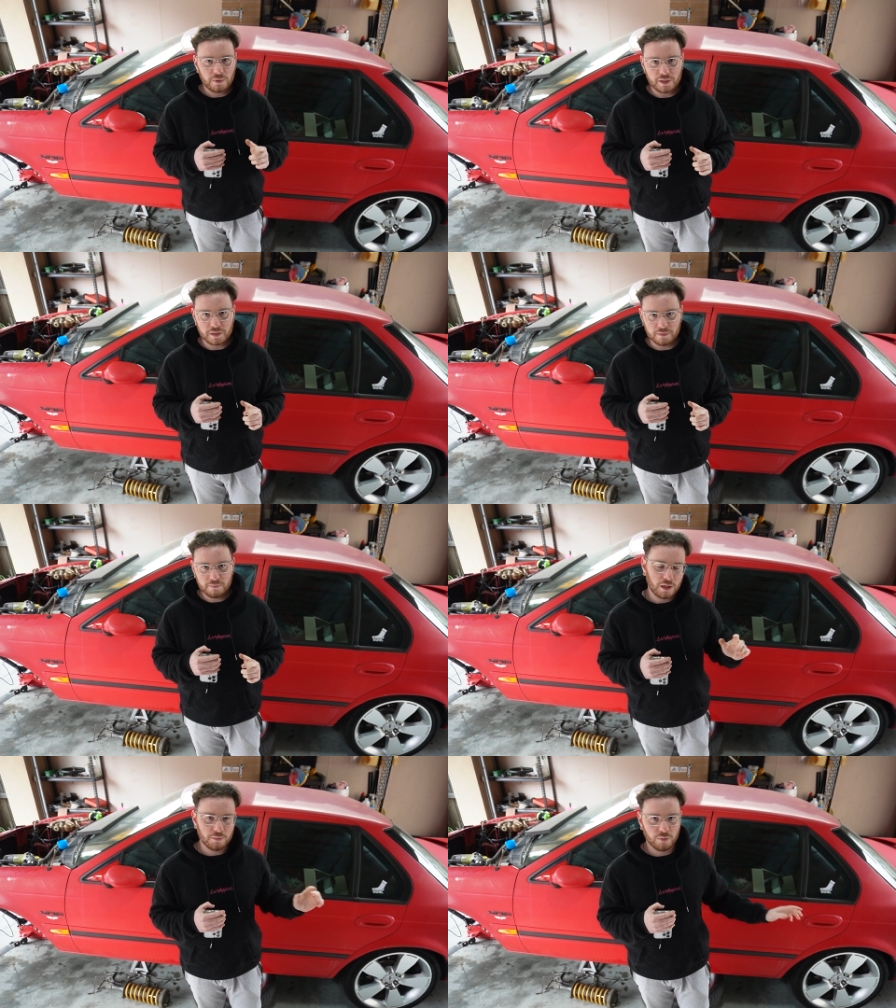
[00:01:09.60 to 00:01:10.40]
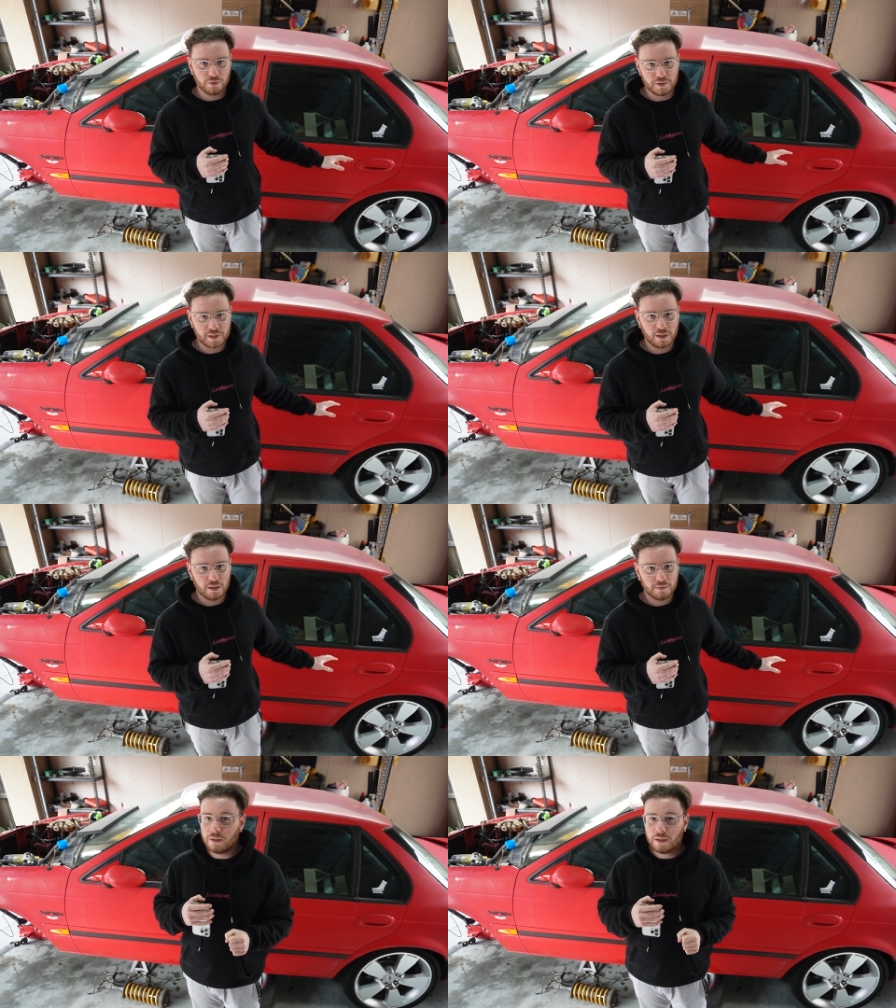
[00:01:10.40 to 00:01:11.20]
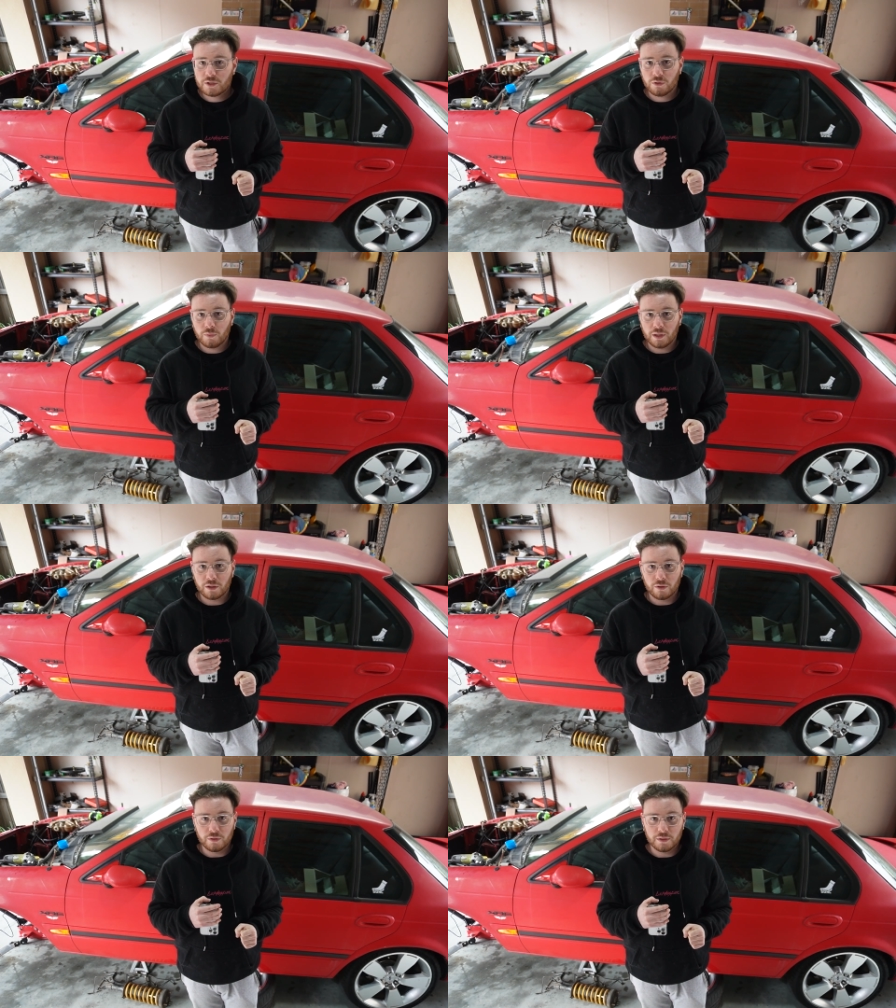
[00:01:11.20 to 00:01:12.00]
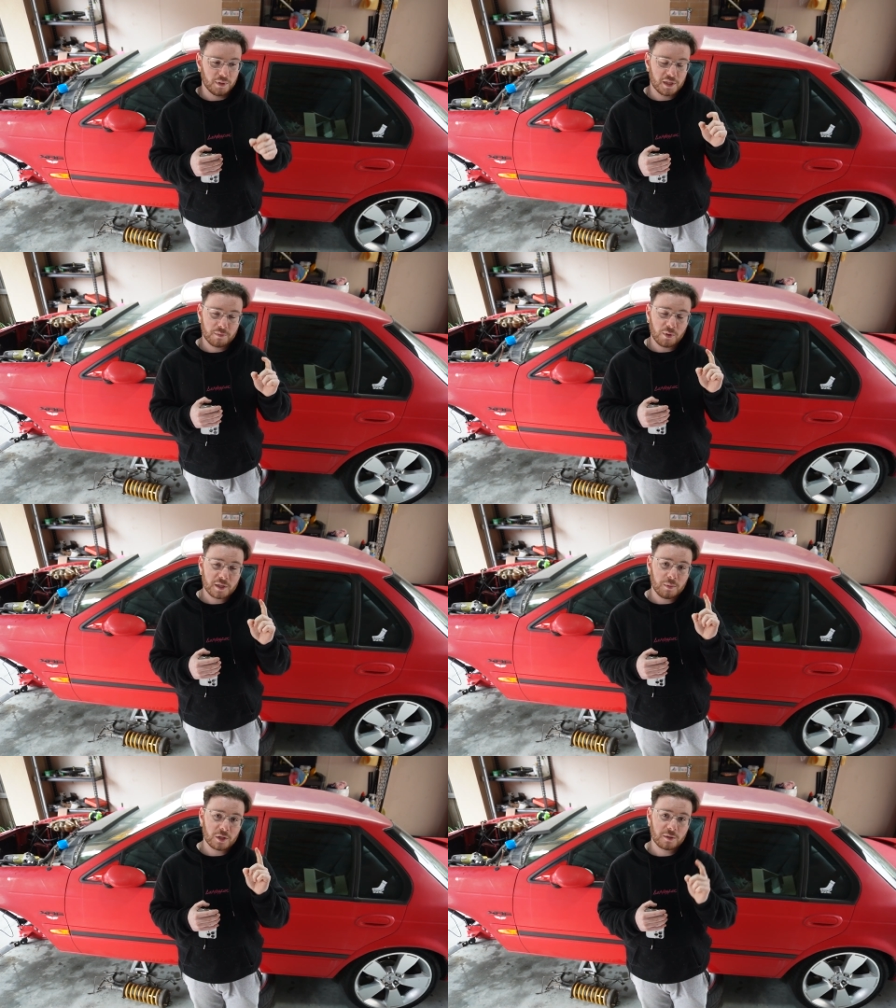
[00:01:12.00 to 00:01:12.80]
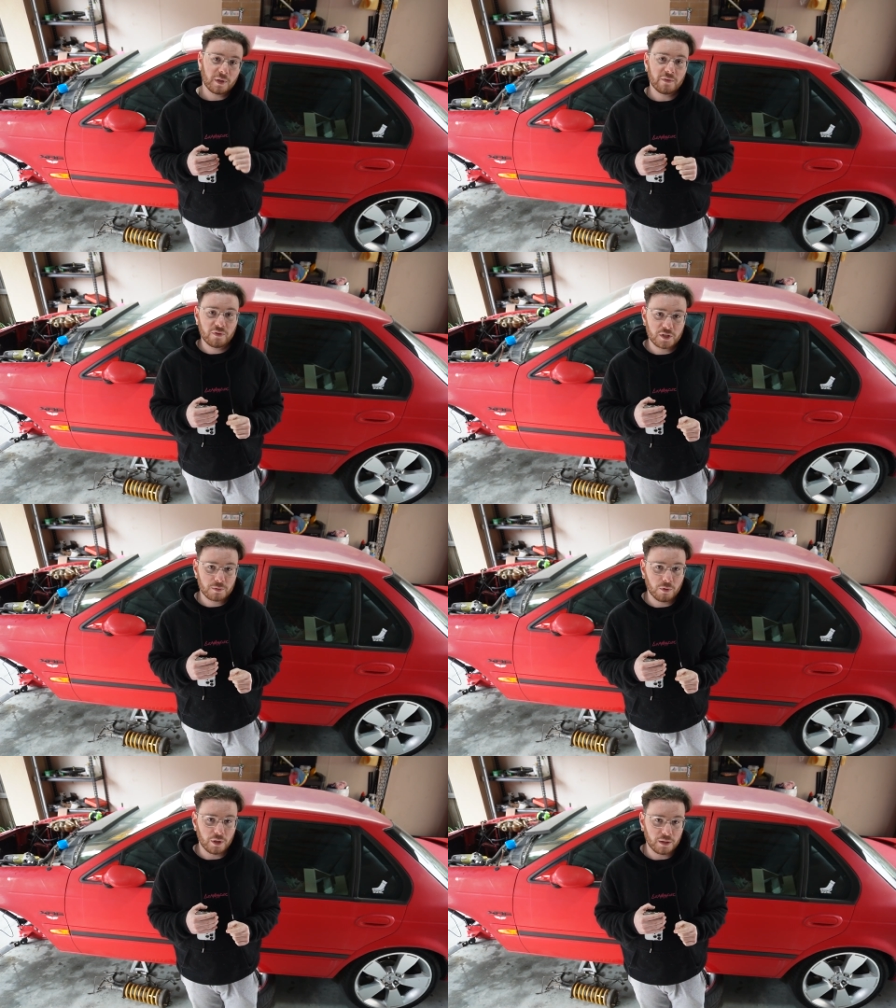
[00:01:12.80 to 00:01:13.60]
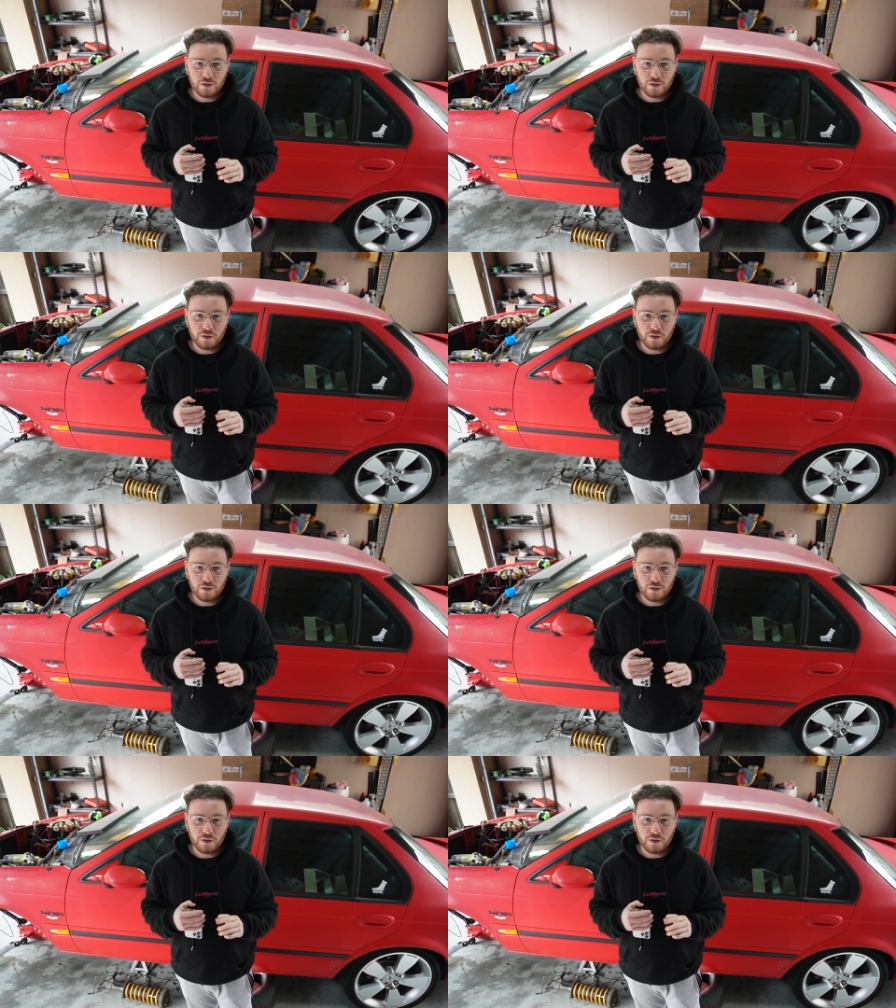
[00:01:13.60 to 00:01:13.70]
reason, I bought this car. Now that's all well and good, but this brings me on to my first point.